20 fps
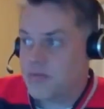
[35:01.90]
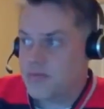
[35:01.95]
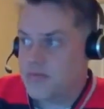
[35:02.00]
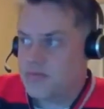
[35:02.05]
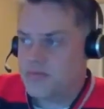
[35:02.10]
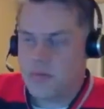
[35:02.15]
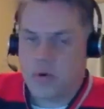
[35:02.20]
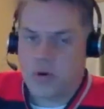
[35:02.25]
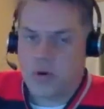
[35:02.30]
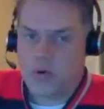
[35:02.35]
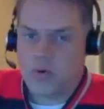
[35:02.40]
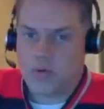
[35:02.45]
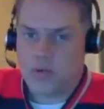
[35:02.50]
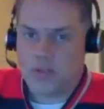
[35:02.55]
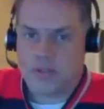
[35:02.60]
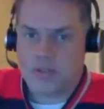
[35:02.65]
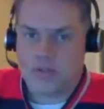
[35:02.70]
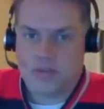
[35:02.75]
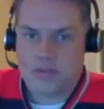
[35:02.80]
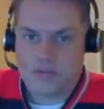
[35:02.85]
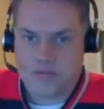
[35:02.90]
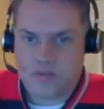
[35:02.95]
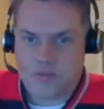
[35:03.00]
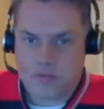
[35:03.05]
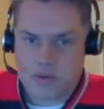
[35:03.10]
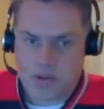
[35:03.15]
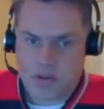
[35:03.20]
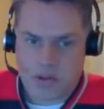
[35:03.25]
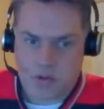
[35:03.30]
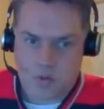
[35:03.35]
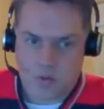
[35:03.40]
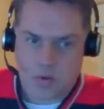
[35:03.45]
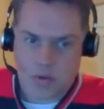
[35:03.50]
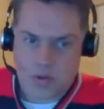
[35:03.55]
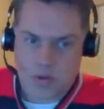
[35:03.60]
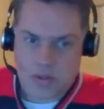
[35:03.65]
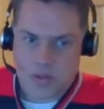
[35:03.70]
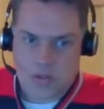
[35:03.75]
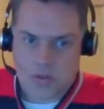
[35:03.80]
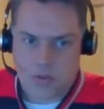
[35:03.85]
4 goals from Dylan Ward,
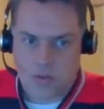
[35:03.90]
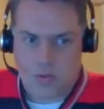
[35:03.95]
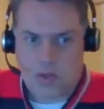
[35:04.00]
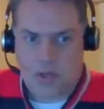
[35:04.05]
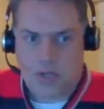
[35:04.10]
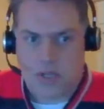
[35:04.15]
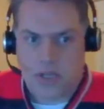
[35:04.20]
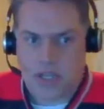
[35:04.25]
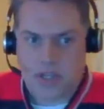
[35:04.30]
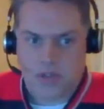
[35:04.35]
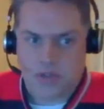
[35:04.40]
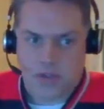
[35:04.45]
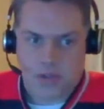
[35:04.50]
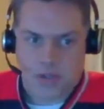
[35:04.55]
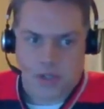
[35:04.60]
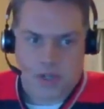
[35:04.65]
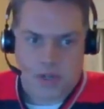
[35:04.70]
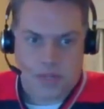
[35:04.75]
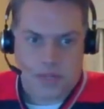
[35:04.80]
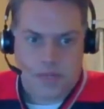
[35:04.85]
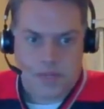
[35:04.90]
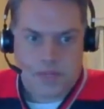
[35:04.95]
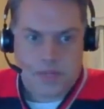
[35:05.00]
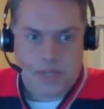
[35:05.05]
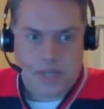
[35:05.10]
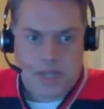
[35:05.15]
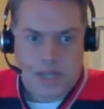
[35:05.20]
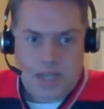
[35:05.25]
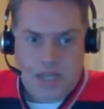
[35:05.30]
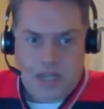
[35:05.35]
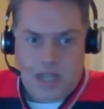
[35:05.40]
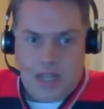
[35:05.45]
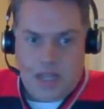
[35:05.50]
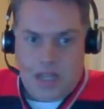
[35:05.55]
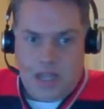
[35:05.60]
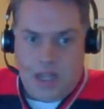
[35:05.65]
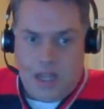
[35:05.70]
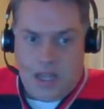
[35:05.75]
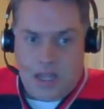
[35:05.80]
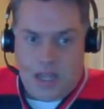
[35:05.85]
so excellent job.
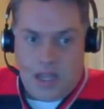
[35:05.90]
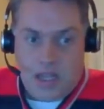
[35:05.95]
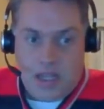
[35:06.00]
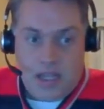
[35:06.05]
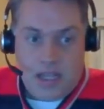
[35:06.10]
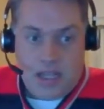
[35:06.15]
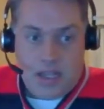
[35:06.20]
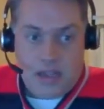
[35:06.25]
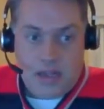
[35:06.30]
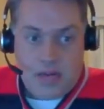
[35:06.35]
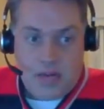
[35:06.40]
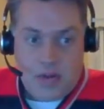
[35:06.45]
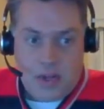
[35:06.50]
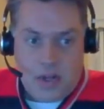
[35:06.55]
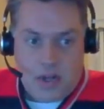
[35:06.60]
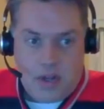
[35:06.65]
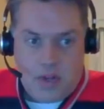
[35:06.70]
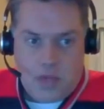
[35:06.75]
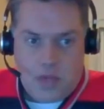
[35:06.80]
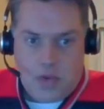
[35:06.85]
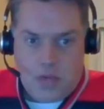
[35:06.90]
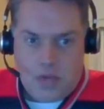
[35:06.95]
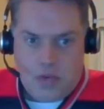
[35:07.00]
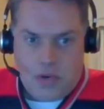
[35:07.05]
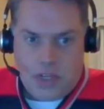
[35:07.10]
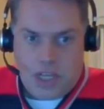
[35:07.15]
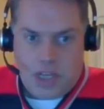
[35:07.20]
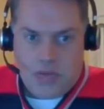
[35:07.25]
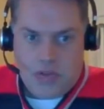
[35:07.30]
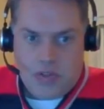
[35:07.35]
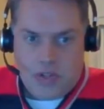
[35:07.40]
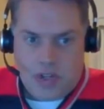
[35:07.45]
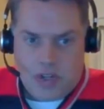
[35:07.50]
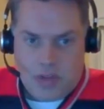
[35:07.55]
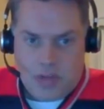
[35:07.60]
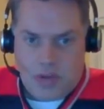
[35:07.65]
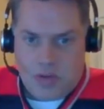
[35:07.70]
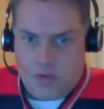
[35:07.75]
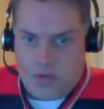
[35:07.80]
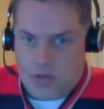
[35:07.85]
And one more game to
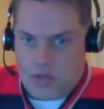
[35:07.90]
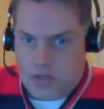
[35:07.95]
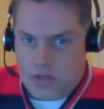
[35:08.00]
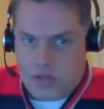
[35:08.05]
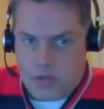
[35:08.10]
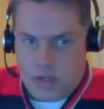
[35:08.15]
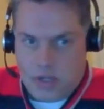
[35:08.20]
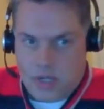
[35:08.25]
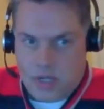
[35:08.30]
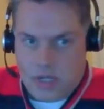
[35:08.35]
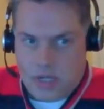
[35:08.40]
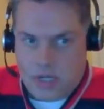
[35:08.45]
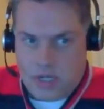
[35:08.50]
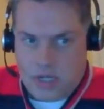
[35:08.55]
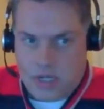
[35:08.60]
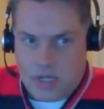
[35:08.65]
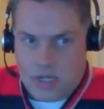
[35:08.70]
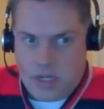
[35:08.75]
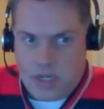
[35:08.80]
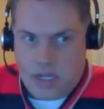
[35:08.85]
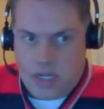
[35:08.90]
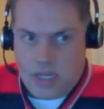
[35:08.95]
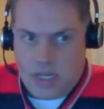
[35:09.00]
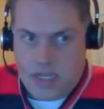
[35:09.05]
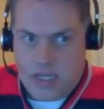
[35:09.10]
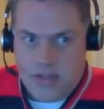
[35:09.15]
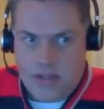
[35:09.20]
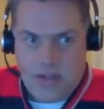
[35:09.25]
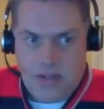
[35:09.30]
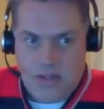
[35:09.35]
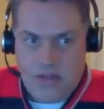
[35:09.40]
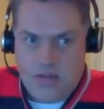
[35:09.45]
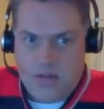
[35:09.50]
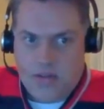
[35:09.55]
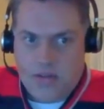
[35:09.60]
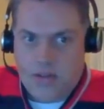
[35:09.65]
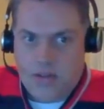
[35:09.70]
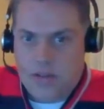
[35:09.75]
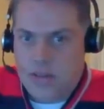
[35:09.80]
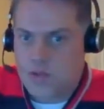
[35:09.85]
talk about, and
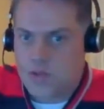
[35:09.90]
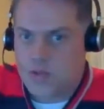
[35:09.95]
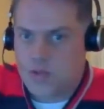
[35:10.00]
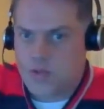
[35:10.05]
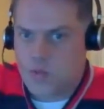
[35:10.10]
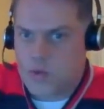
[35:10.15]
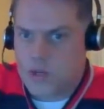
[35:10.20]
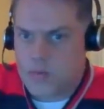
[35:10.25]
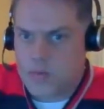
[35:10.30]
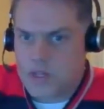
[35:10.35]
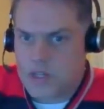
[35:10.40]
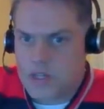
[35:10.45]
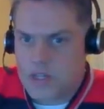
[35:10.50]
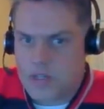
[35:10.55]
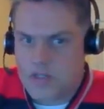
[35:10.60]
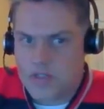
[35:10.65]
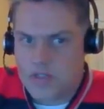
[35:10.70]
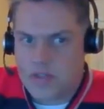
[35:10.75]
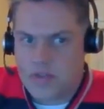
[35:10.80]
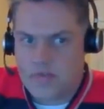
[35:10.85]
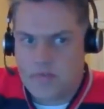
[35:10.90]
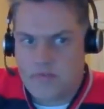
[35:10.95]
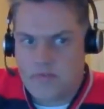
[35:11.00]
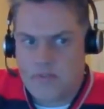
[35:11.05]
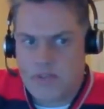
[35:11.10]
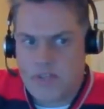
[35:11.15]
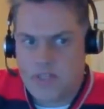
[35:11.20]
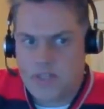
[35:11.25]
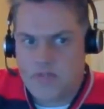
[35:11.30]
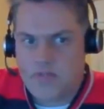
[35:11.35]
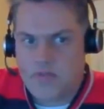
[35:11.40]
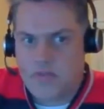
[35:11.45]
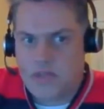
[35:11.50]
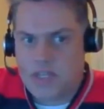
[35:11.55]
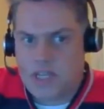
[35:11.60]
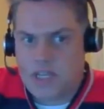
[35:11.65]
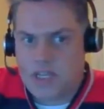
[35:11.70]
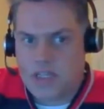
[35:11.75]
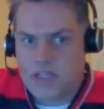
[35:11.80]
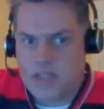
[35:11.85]
this was weird because the feeds from
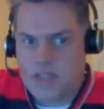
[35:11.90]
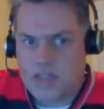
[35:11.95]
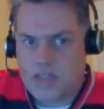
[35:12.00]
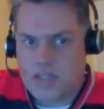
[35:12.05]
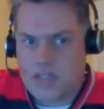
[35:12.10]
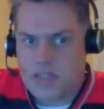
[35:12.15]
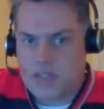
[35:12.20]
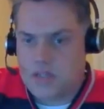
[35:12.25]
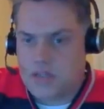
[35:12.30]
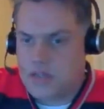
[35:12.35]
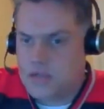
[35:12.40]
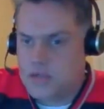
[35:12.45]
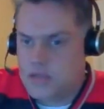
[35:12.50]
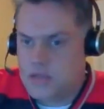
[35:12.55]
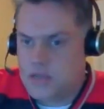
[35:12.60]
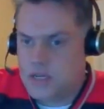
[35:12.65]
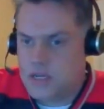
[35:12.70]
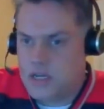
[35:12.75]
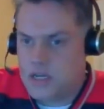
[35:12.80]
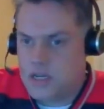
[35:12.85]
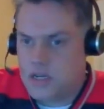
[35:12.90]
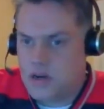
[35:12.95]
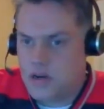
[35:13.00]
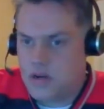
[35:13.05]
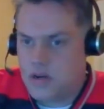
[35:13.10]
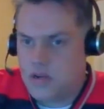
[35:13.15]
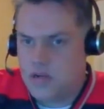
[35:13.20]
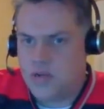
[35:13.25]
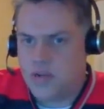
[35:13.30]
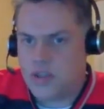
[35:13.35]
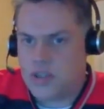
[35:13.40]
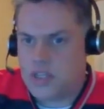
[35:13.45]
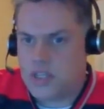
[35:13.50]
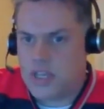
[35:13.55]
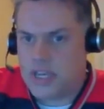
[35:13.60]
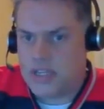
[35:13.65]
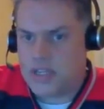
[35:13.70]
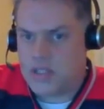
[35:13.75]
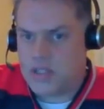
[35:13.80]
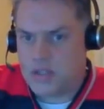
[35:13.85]
the LAC are
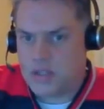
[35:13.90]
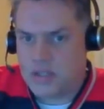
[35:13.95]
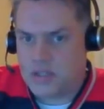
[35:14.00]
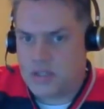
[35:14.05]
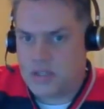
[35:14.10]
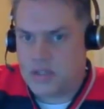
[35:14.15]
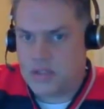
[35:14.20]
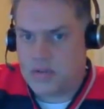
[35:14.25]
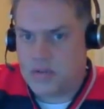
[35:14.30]
usually excellent.